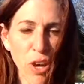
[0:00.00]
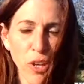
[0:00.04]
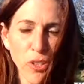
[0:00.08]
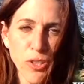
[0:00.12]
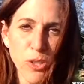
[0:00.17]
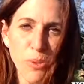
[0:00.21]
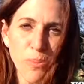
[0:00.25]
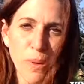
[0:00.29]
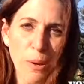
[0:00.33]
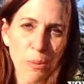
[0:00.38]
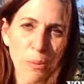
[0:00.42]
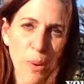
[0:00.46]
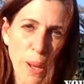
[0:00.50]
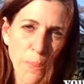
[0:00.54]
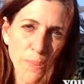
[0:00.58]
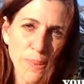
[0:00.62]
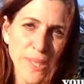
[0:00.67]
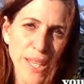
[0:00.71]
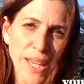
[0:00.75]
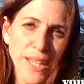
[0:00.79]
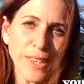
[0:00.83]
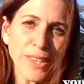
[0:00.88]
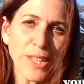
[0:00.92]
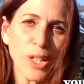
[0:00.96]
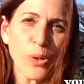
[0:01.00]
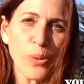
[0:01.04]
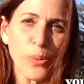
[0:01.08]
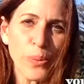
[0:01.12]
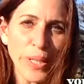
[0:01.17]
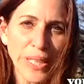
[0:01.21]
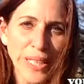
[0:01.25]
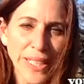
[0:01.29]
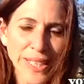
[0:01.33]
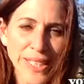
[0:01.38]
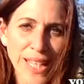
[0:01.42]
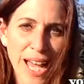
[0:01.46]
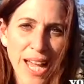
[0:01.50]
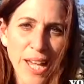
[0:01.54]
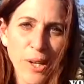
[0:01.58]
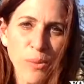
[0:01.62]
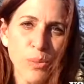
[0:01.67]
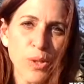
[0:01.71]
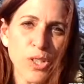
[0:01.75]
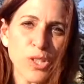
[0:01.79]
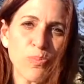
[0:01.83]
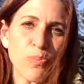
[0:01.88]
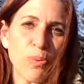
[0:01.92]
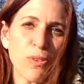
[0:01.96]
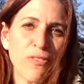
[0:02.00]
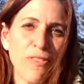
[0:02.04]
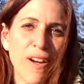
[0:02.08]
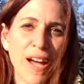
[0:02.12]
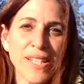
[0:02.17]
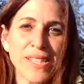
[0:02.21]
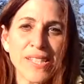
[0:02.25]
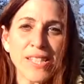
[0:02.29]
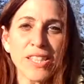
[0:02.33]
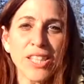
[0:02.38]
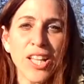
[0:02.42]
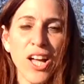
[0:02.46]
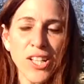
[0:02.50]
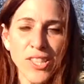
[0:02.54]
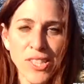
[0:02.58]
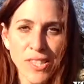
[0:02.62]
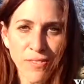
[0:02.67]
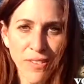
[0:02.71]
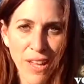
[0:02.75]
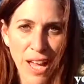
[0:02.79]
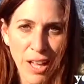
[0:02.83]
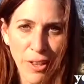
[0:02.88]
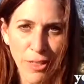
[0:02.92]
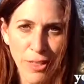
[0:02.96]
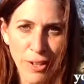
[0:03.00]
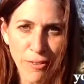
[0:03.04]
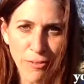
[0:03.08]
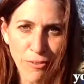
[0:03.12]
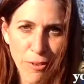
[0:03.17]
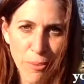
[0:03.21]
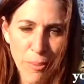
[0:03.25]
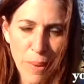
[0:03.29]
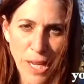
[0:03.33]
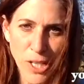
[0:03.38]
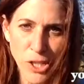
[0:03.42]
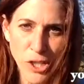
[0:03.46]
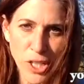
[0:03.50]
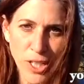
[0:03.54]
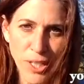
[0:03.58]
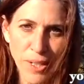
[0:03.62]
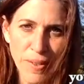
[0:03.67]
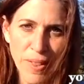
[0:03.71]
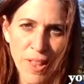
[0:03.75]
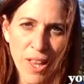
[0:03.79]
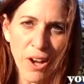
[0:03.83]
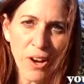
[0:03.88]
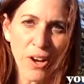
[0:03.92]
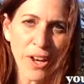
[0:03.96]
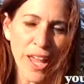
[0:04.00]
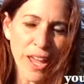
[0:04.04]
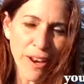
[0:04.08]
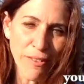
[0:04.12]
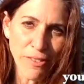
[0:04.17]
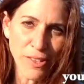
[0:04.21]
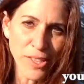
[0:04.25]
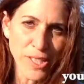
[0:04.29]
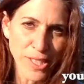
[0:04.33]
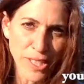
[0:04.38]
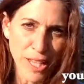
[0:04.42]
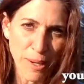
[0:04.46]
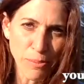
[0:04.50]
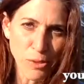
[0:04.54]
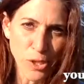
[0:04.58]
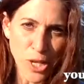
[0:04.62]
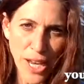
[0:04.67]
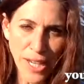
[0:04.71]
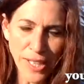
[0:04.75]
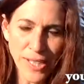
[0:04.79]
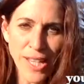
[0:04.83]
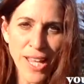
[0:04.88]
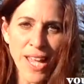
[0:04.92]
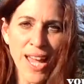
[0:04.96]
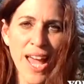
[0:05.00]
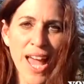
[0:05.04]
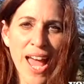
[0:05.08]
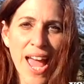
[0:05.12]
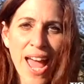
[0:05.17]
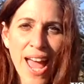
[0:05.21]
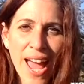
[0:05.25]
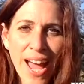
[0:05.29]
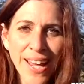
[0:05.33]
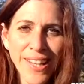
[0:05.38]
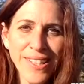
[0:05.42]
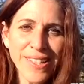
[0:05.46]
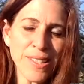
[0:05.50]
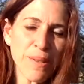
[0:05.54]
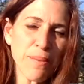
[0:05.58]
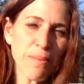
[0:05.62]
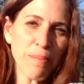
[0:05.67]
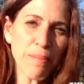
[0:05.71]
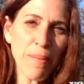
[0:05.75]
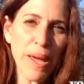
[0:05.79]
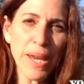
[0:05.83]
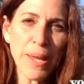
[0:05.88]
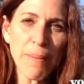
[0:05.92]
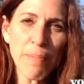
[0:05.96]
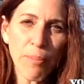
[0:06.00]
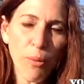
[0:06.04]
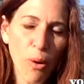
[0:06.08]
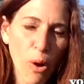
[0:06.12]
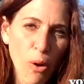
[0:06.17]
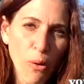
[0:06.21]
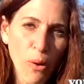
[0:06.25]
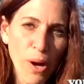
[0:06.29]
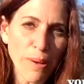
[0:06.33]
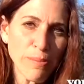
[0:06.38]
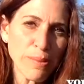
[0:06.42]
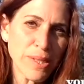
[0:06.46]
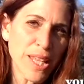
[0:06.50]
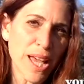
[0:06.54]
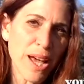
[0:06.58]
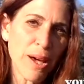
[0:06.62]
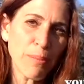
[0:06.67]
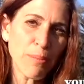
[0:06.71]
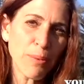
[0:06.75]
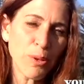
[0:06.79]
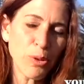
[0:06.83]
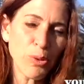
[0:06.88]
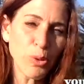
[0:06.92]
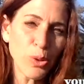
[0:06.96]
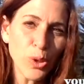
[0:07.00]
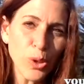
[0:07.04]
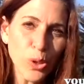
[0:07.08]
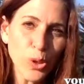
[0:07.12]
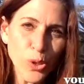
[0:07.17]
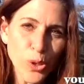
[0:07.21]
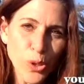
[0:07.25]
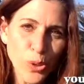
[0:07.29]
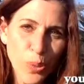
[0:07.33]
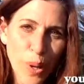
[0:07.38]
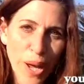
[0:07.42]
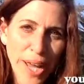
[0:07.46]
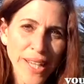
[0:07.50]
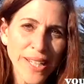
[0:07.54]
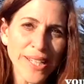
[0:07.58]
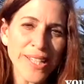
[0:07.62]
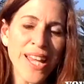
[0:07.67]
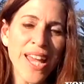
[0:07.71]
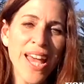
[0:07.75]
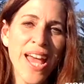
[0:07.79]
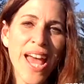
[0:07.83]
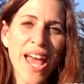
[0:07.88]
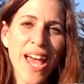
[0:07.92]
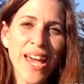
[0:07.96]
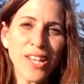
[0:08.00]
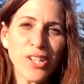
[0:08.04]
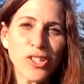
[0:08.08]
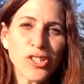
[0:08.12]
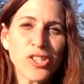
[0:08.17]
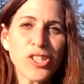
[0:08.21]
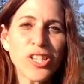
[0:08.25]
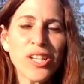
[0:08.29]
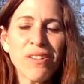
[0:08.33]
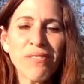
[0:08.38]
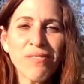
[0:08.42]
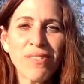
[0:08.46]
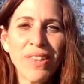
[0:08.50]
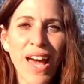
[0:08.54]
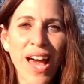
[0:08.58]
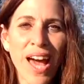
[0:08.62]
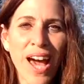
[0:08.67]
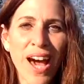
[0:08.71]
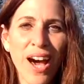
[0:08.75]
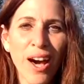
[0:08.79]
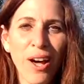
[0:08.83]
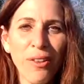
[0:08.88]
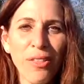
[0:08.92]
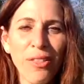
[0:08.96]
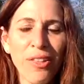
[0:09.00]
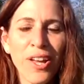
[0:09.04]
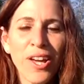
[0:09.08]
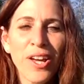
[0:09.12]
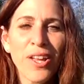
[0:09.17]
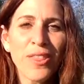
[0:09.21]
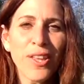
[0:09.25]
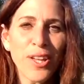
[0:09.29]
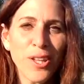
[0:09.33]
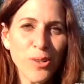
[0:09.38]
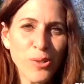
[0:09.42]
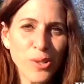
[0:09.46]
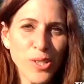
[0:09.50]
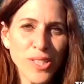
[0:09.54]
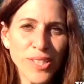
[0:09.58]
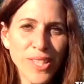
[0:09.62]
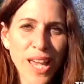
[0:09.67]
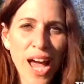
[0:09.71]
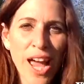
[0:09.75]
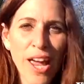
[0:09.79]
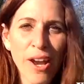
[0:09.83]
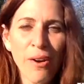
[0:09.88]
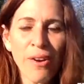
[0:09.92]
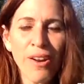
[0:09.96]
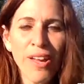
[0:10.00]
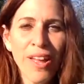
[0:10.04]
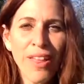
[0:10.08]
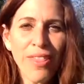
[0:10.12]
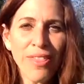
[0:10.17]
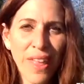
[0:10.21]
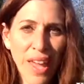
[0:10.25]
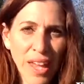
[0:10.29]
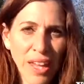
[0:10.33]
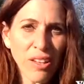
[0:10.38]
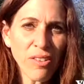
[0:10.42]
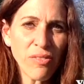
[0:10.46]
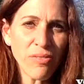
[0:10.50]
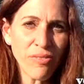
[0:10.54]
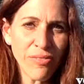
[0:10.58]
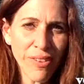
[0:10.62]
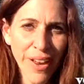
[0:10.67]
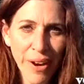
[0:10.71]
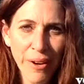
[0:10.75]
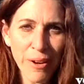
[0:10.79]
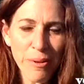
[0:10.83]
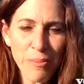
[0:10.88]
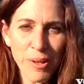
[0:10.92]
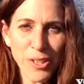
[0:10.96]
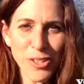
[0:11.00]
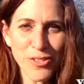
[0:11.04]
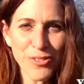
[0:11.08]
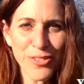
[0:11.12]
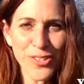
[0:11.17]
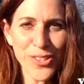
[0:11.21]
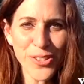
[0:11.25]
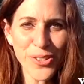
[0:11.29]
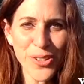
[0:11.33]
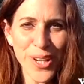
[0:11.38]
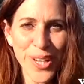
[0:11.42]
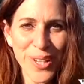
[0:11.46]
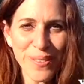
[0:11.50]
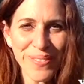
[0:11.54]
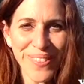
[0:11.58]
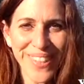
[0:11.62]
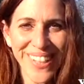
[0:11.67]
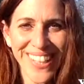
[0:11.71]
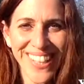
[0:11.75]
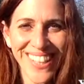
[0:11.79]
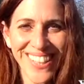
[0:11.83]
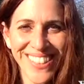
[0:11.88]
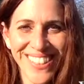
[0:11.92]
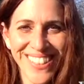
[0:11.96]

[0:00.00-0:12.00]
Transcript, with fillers: also my website, The Guerrilla Diet, which provides lots of health information on every subject and many programs to help you lose weight and achieve the health that you desire. Thank you very much for joining me.